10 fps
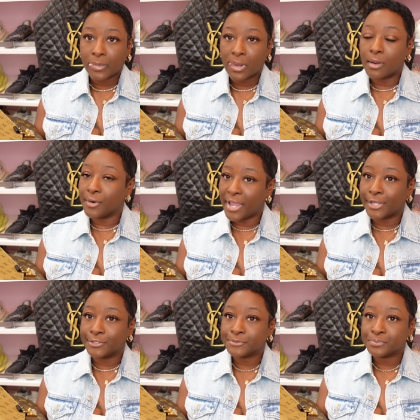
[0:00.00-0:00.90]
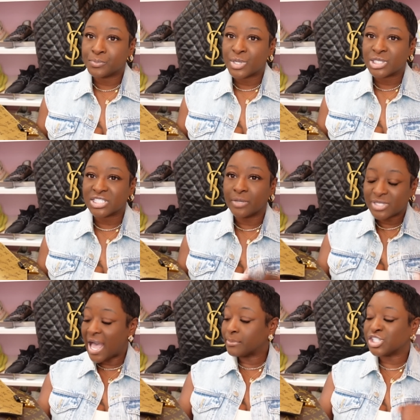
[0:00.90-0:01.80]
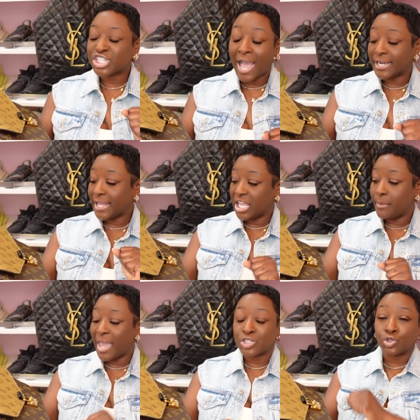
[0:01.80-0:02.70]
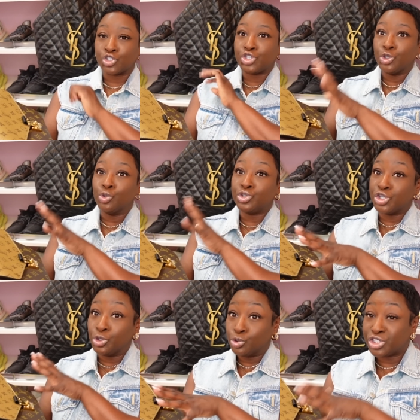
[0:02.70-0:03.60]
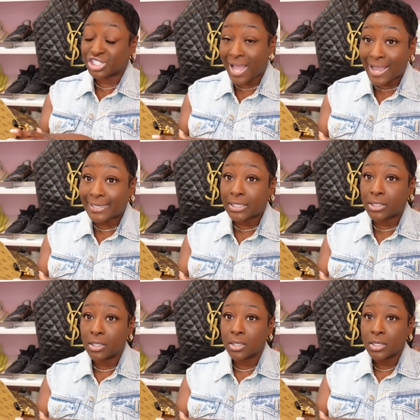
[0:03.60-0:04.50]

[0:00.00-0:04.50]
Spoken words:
Okay? Sometimes the China handbags are too shiny.